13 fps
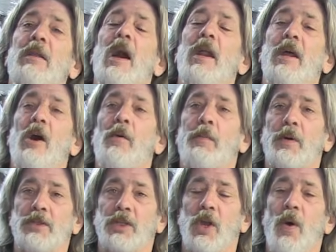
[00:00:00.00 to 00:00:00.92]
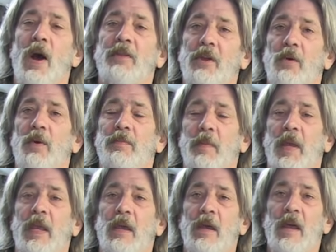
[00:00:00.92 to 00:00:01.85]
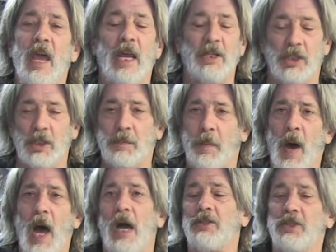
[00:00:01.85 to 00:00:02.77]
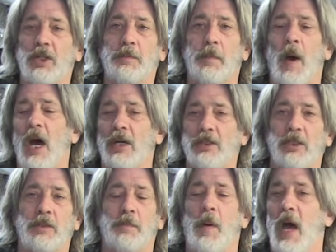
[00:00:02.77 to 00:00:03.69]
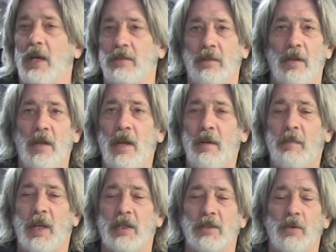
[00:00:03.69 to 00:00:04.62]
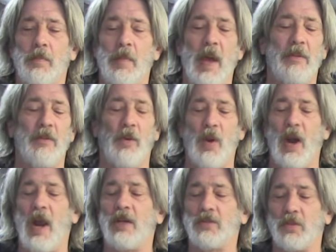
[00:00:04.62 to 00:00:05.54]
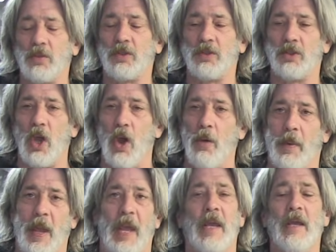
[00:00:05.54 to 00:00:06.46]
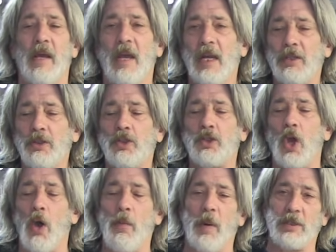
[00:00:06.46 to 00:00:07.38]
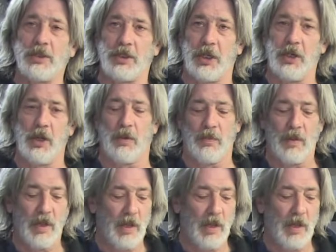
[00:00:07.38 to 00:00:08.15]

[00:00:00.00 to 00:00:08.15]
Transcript: a lot of helpers to go out there with me and just box. Because the warehouse was so big and so much to do.